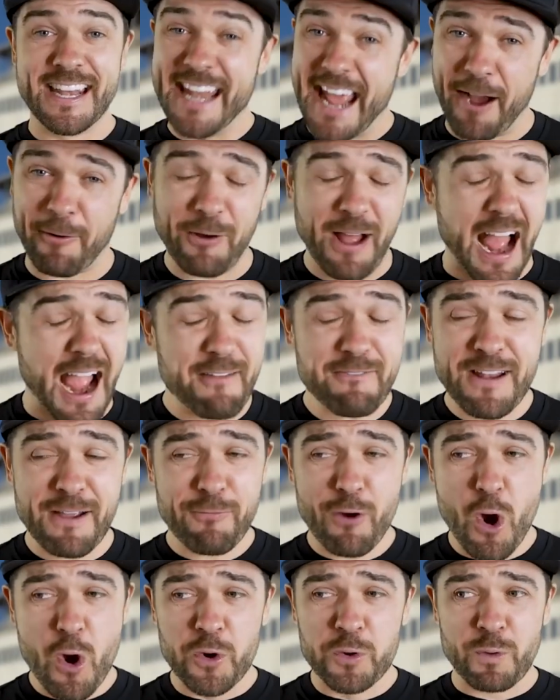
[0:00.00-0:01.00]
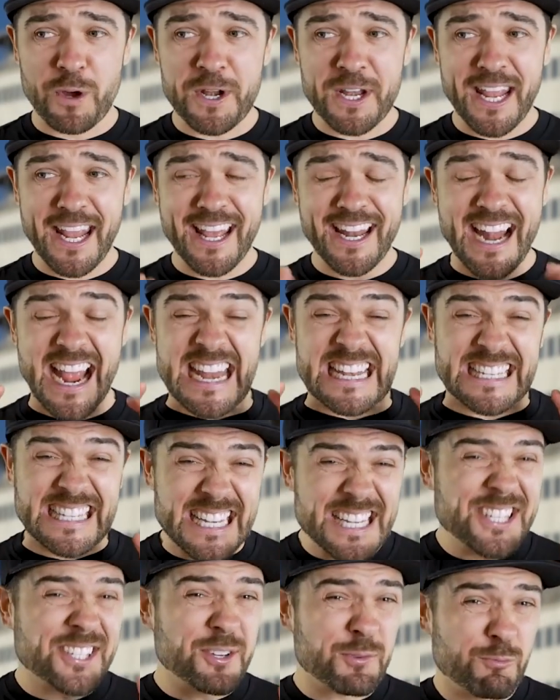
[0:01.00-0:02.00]
Now, I've never owned one, and I
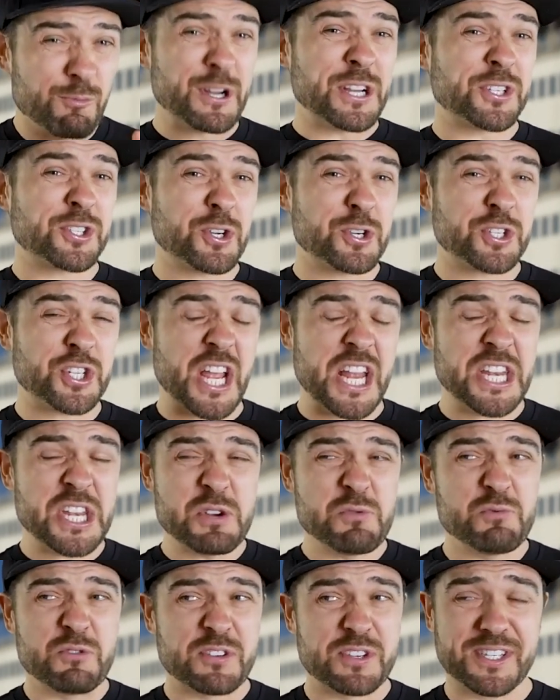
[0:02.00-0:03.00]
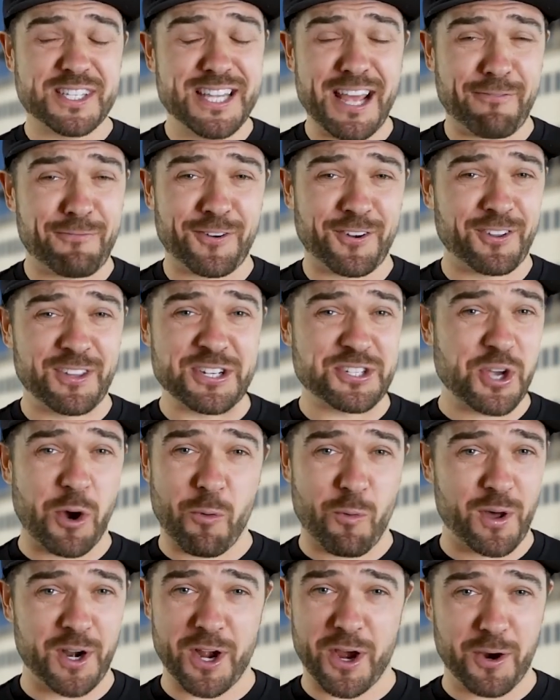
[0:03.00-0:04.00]
did some research, and you definitely
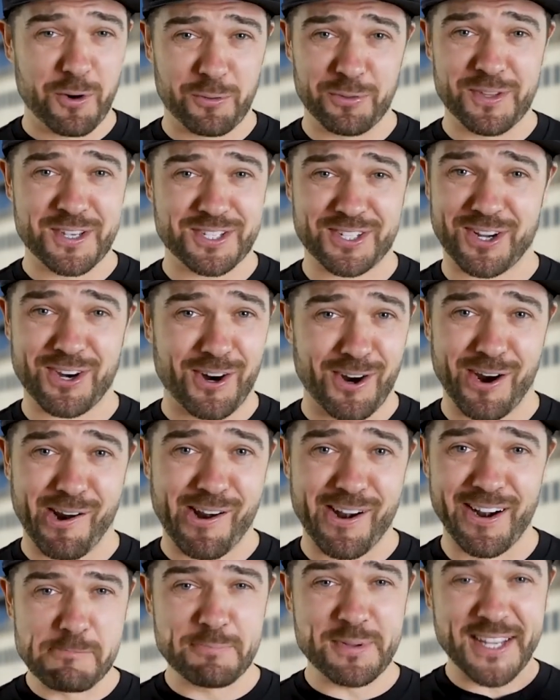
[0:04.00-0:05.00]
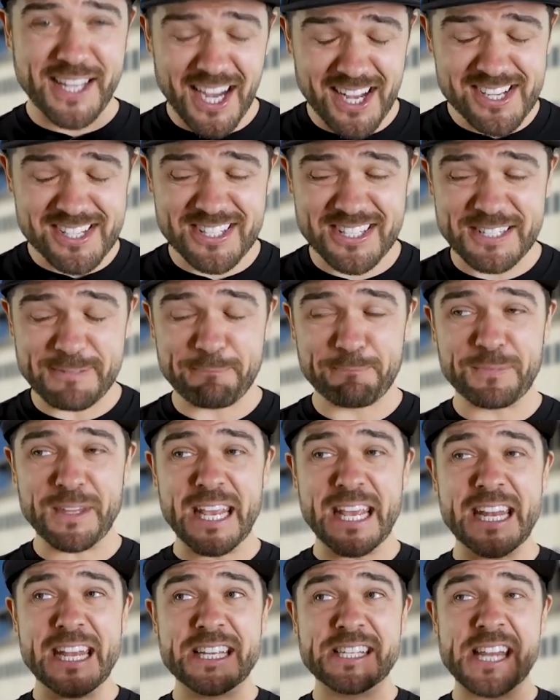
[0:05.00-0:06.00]
don't want to own this car because
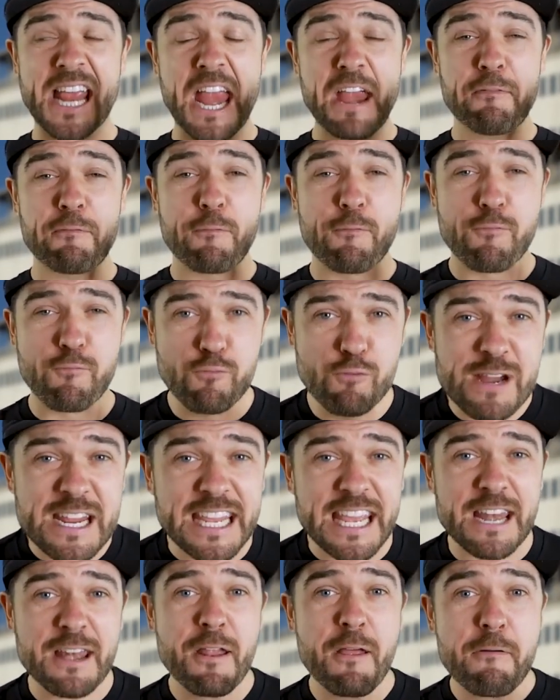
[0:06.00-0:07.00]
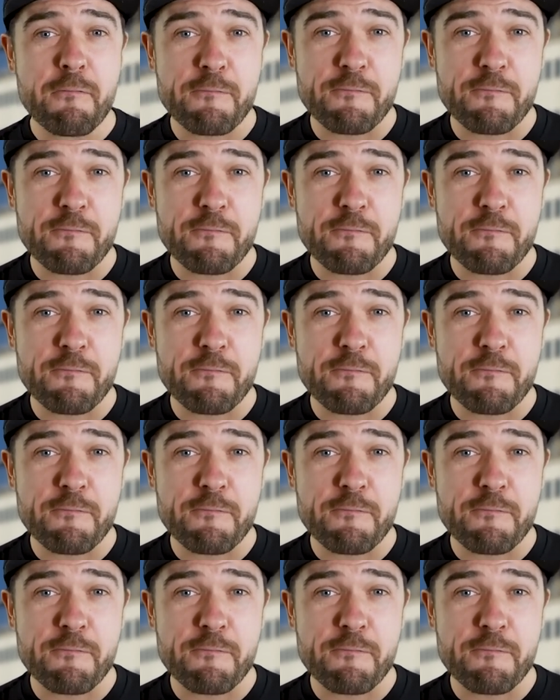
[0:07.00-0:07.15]
it is a freaking